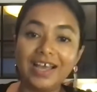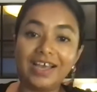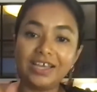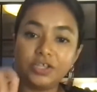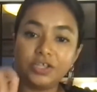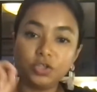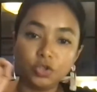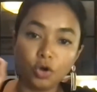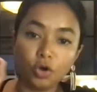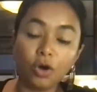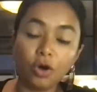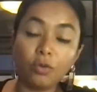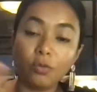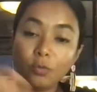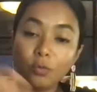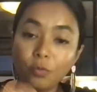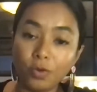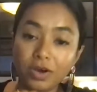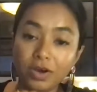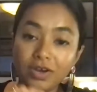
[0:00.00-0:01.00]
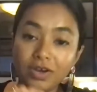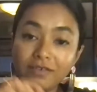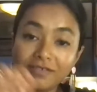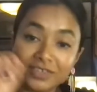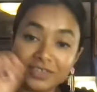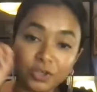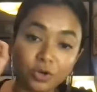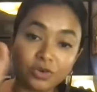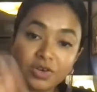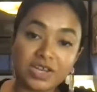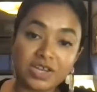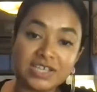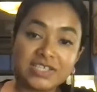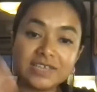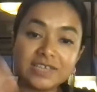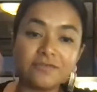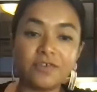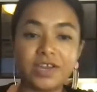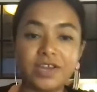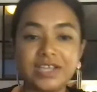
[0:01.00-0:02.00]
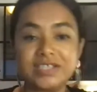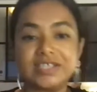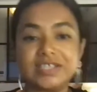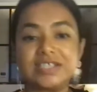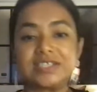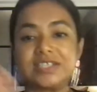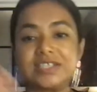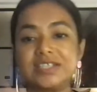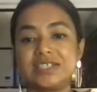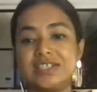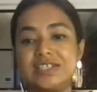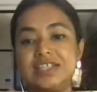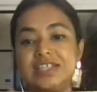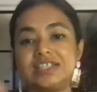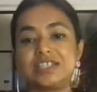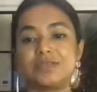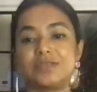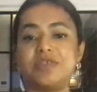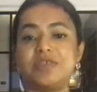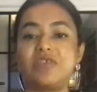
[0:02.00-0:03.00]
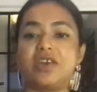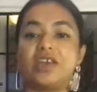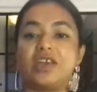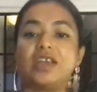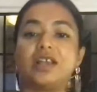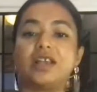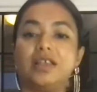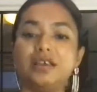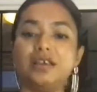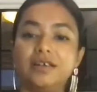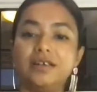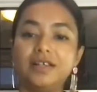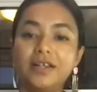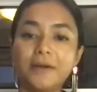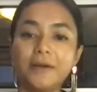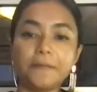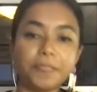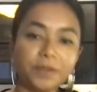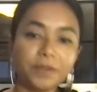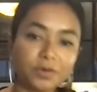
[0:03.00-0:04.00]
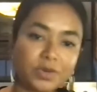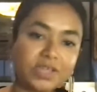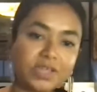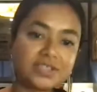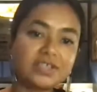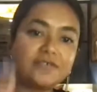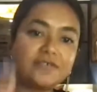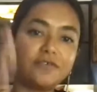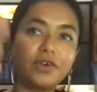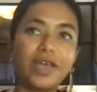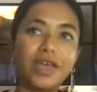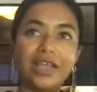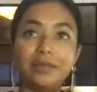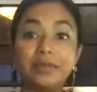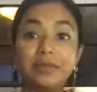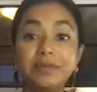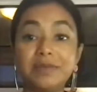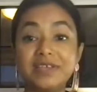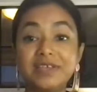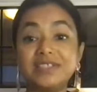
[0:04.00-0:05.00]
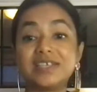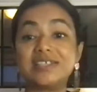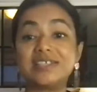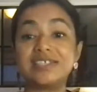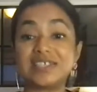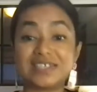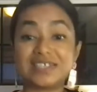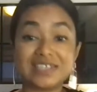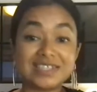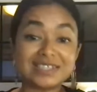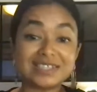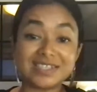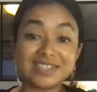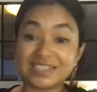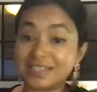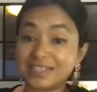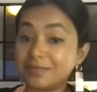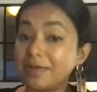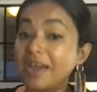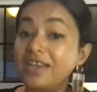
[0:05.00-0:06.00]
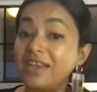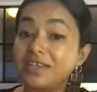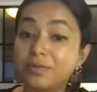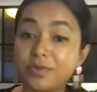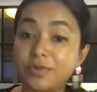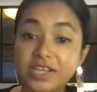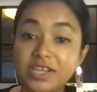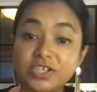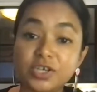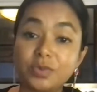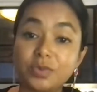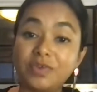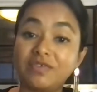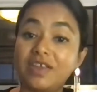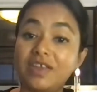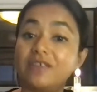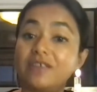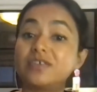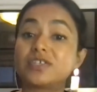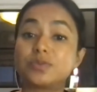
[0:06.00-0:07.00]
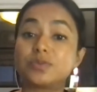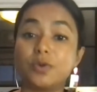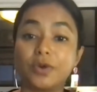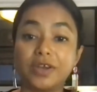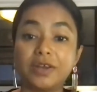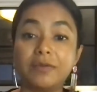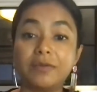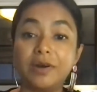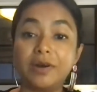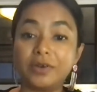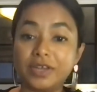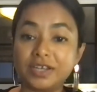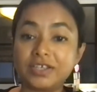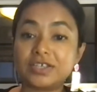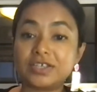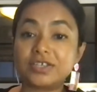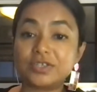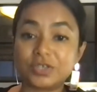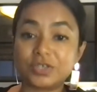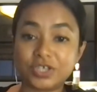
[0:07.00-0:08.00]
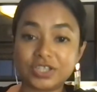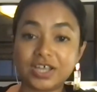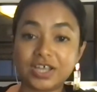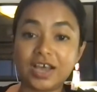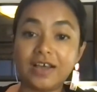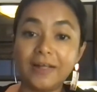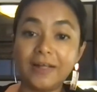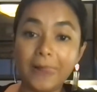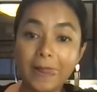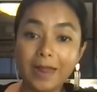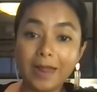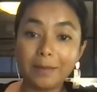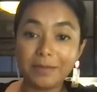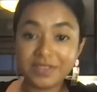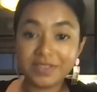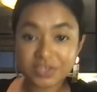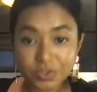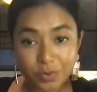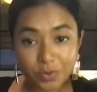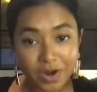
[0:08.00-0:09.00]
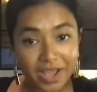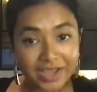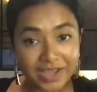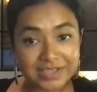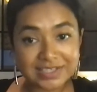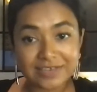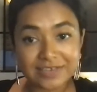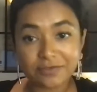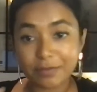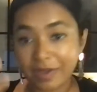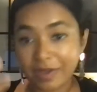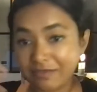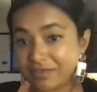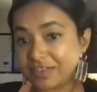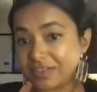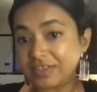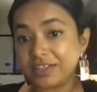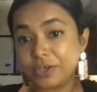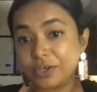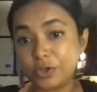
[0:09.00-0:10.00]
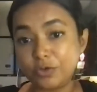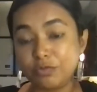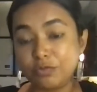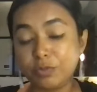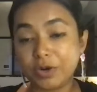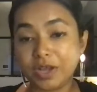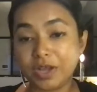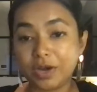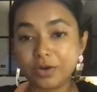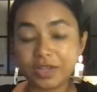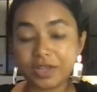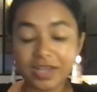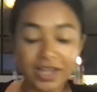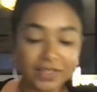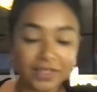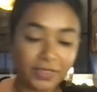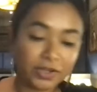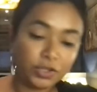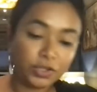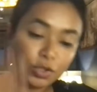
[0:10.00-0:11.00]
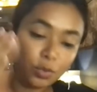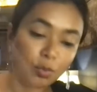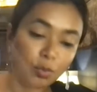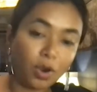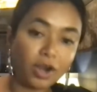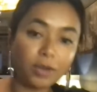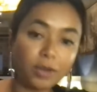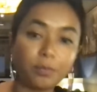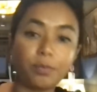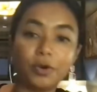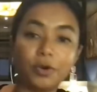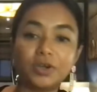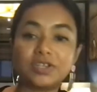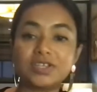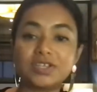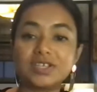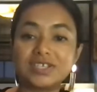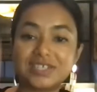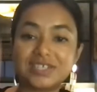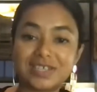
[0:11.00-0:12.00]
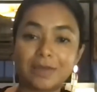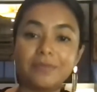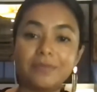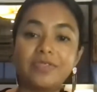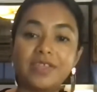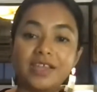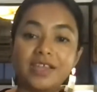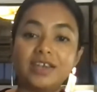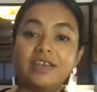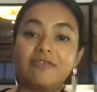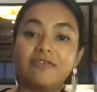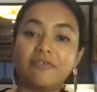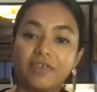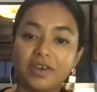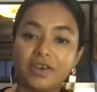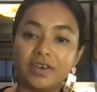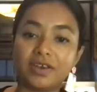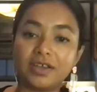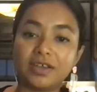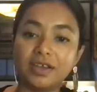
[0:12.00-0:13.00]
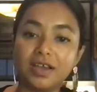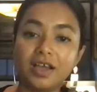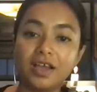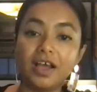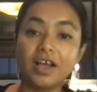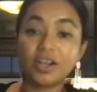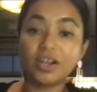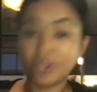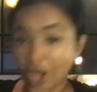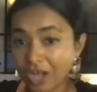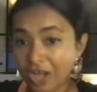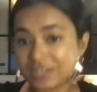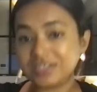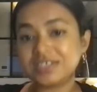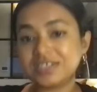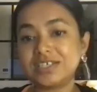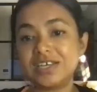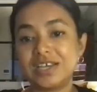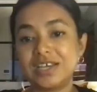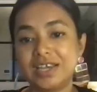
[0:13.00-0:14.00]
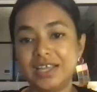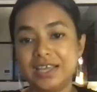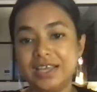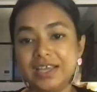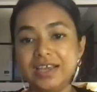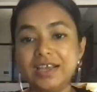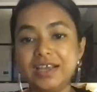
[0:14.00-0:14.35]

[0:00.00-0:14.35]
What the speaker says: Your your reason for existence needs to be very clear. The reason for LBB's existence, this is my interpretation, we've never spoken about it, Suchita, but this is what I see from everything that you've put up, that you want to put something different constantly